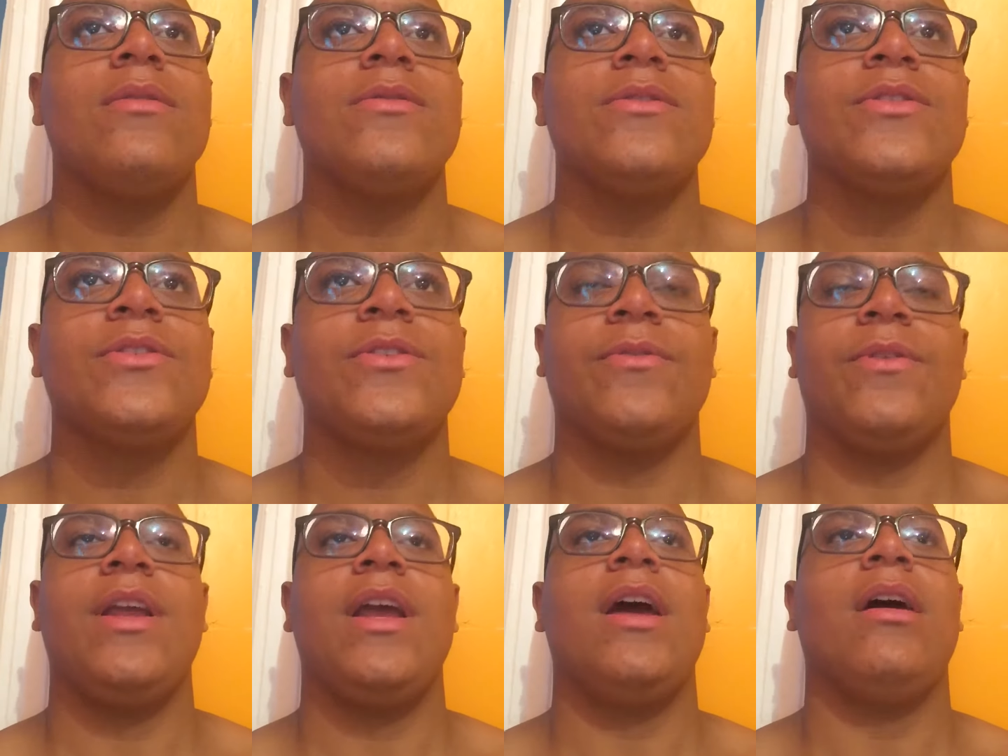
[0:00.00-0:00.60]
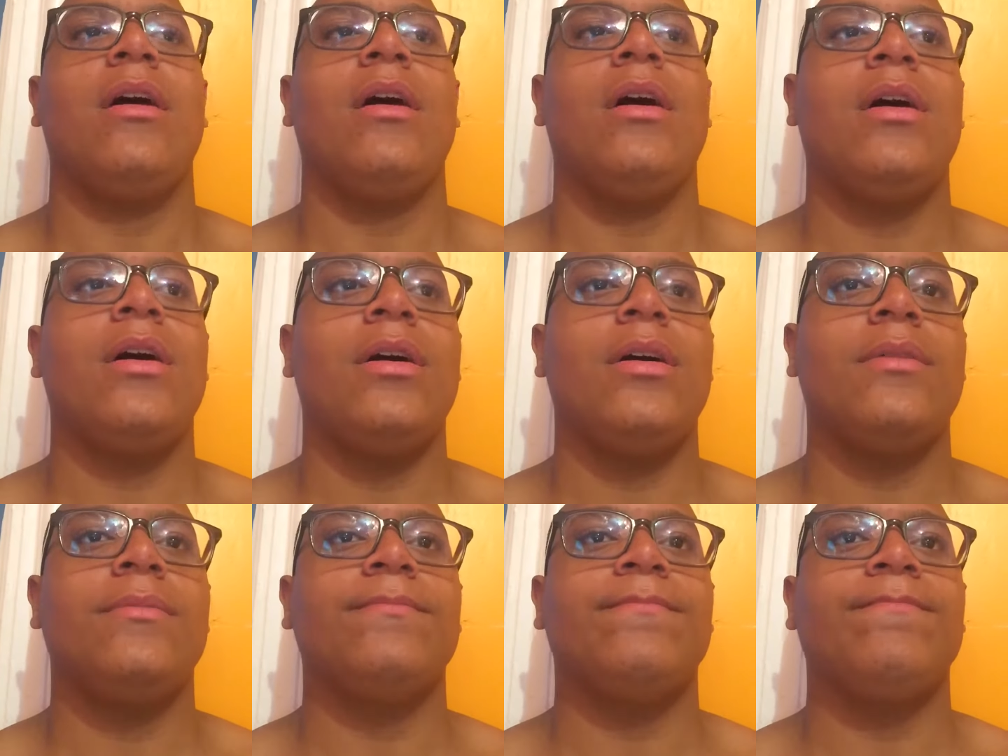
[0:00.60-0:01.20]
So yeah,
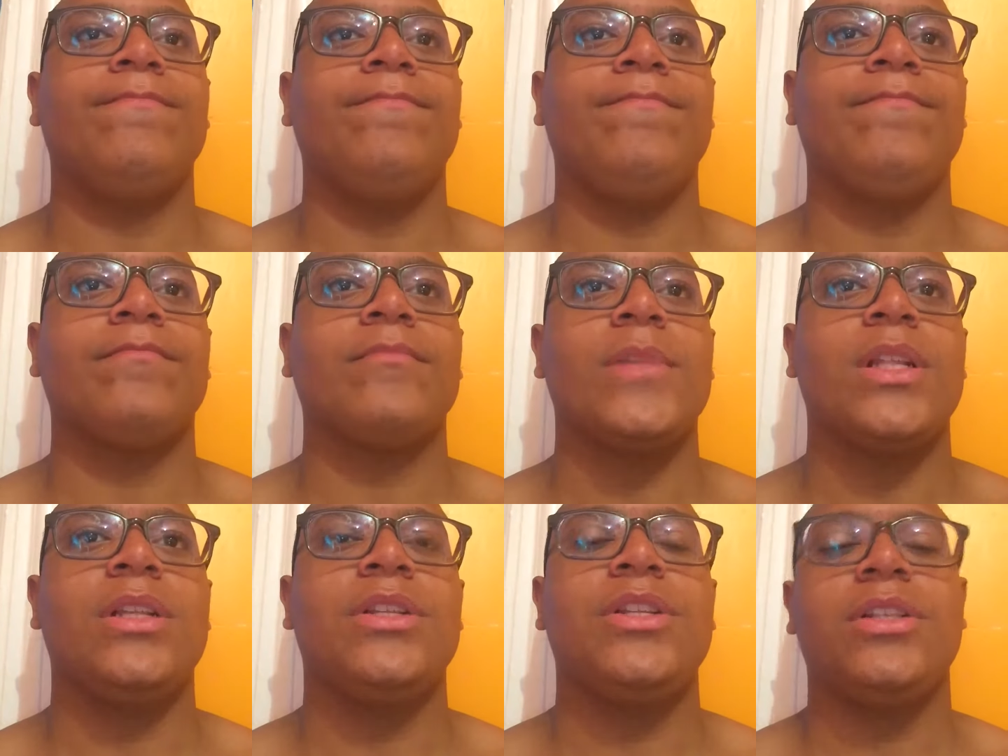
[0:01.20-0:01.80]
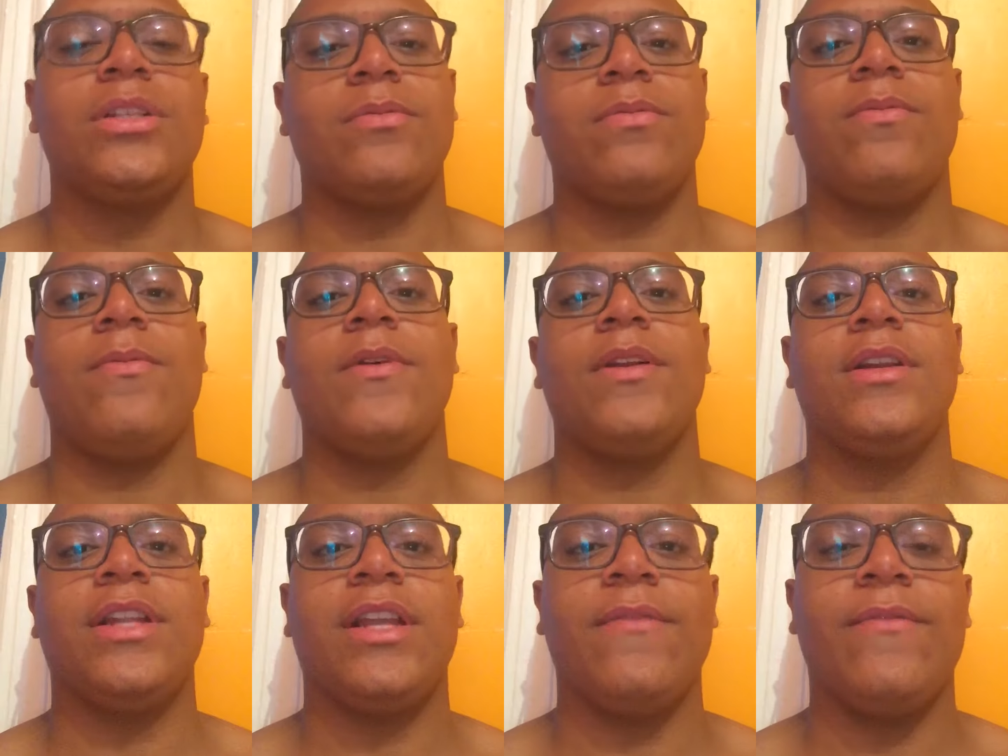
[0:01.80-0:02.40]
just
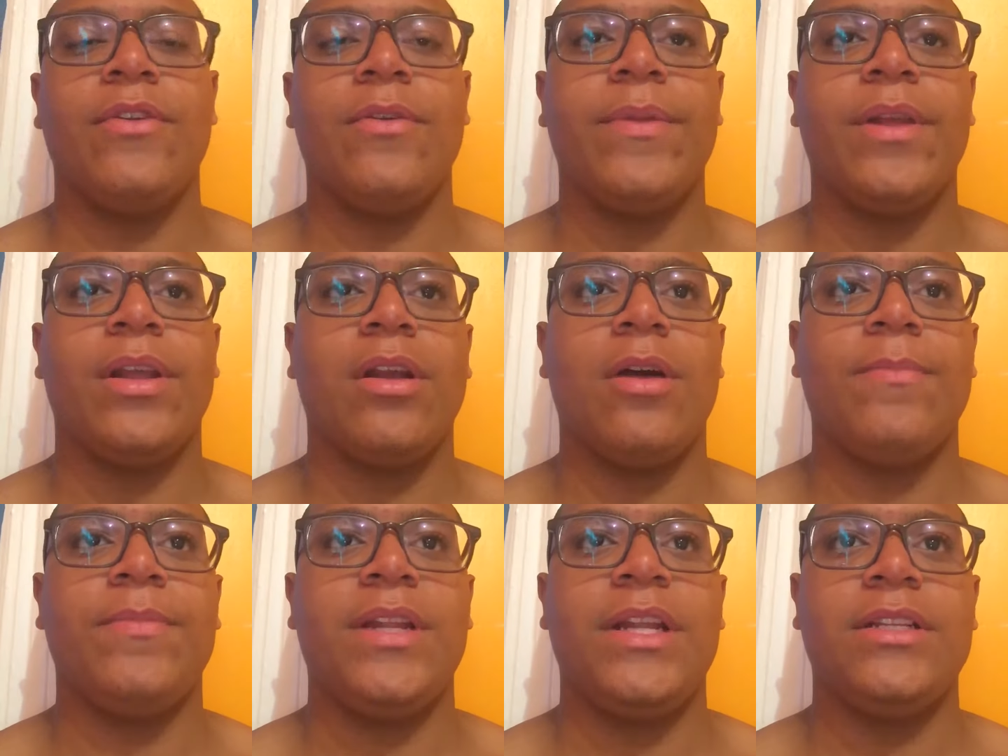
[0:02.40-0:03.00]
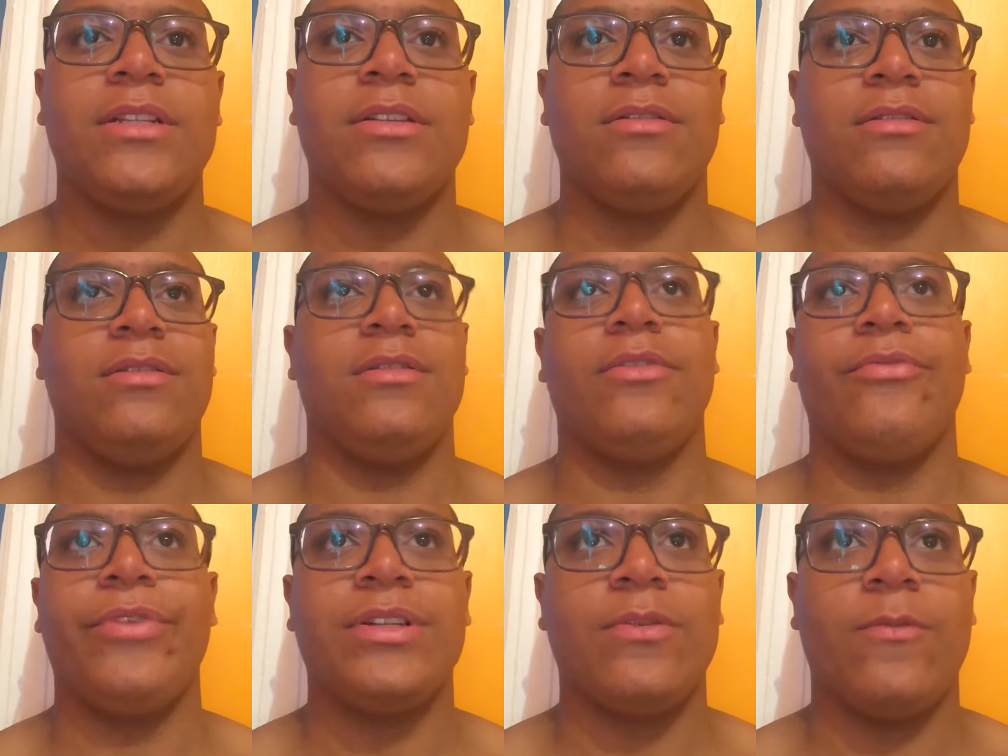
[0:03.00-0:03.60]
wanted to give you a big update to
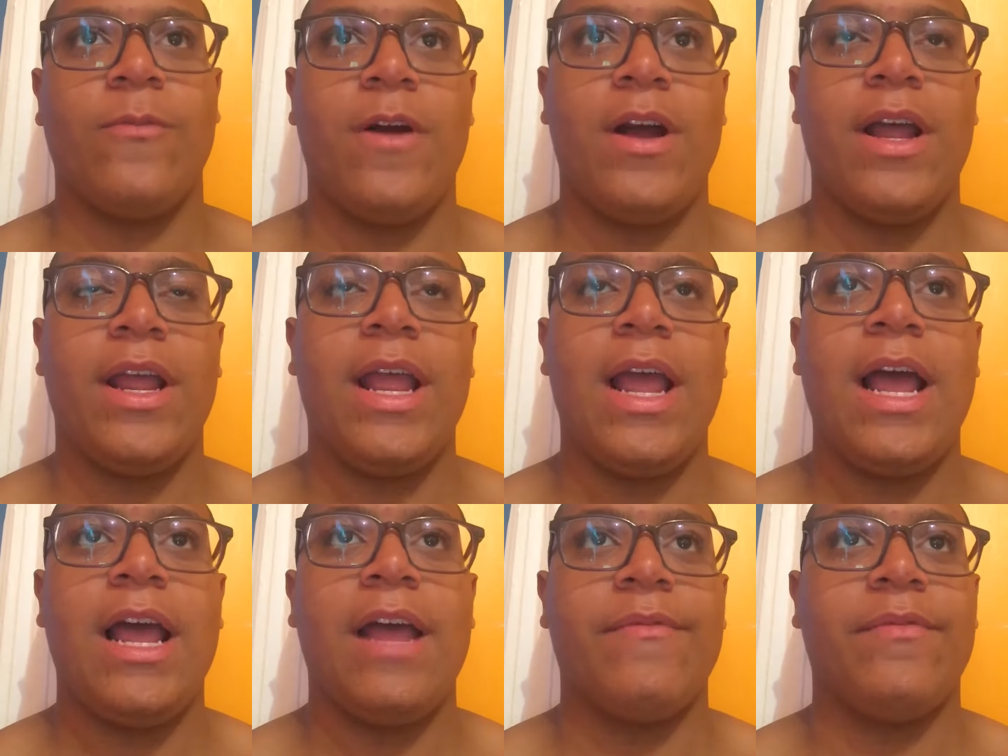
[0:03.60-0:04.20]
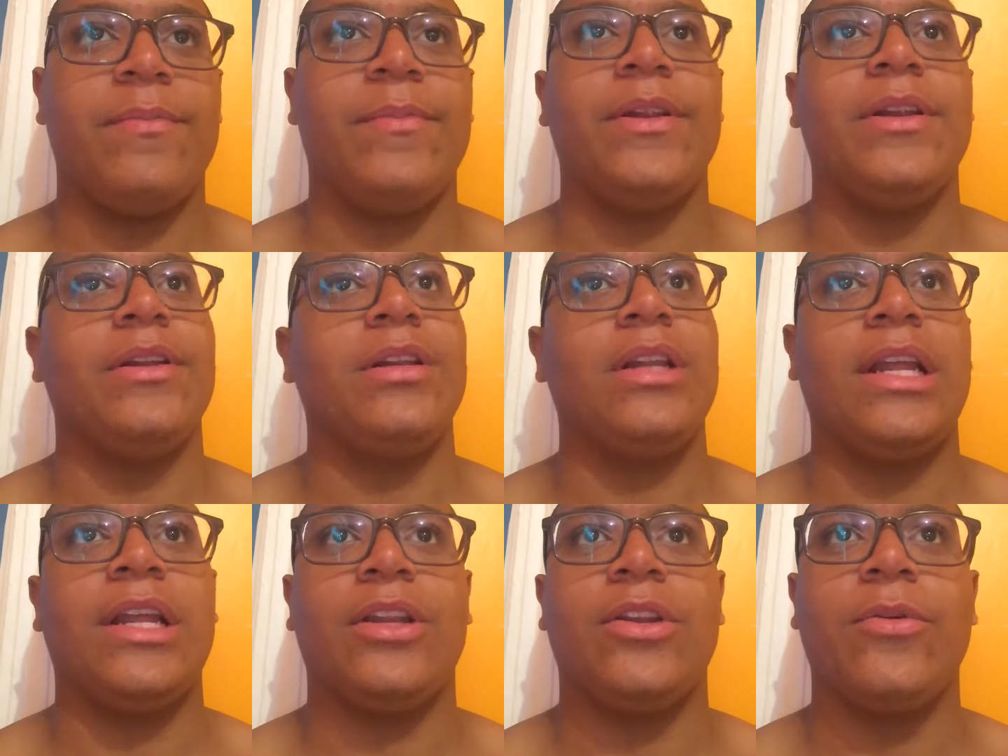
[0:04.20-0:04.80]
the reason why I haven't
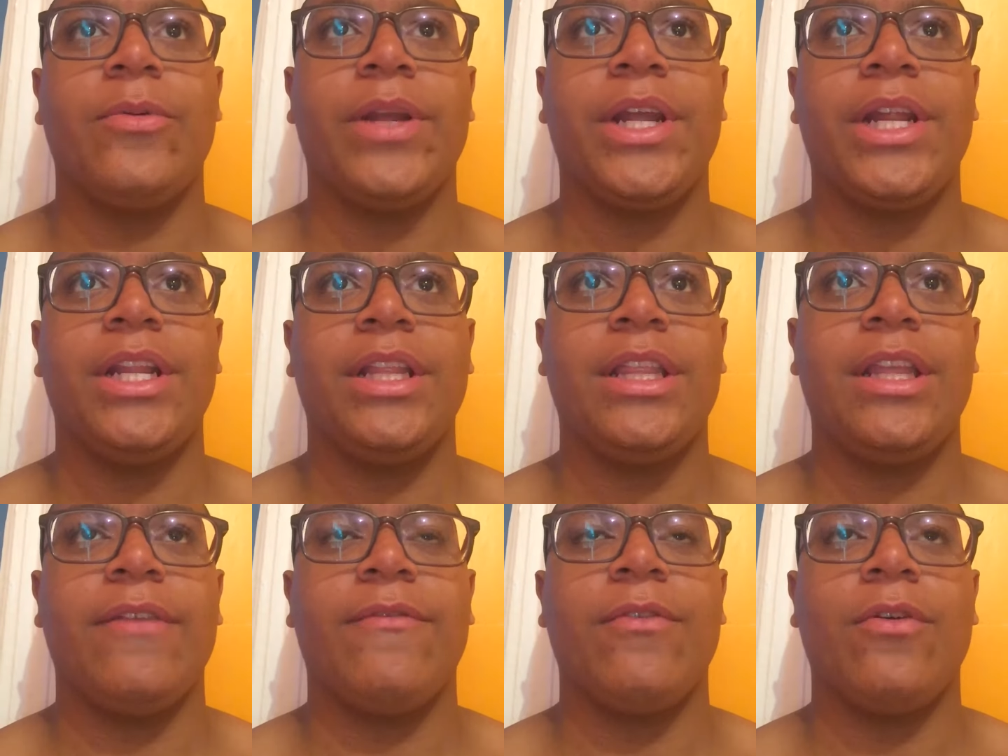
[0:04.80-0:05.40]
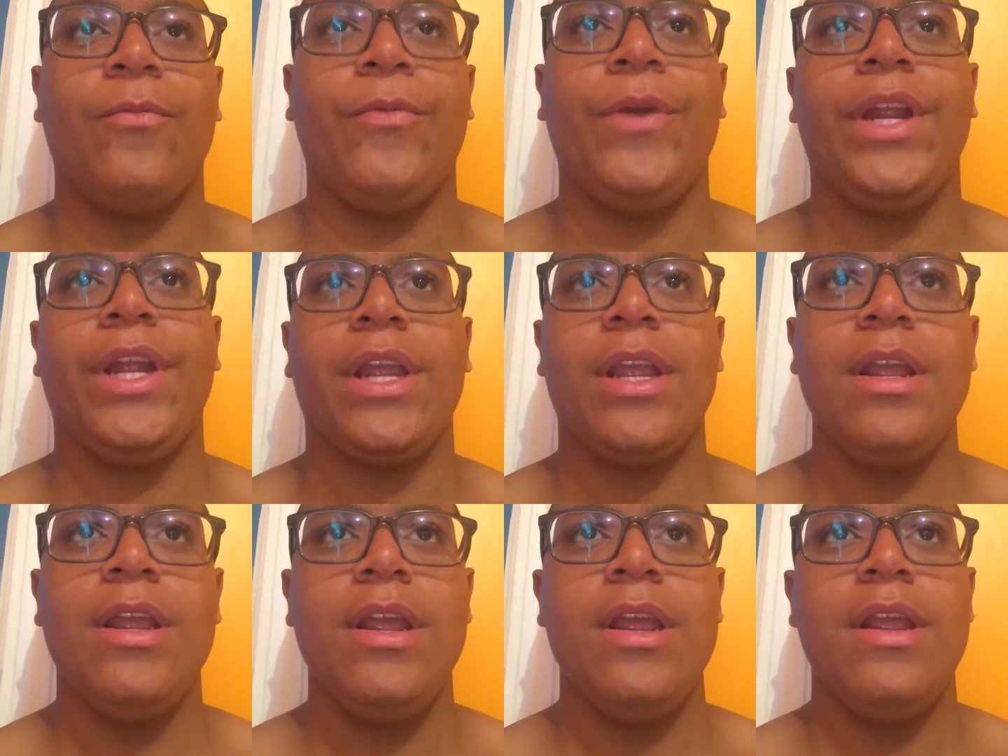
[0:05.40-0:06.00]
been like doing anything for a week.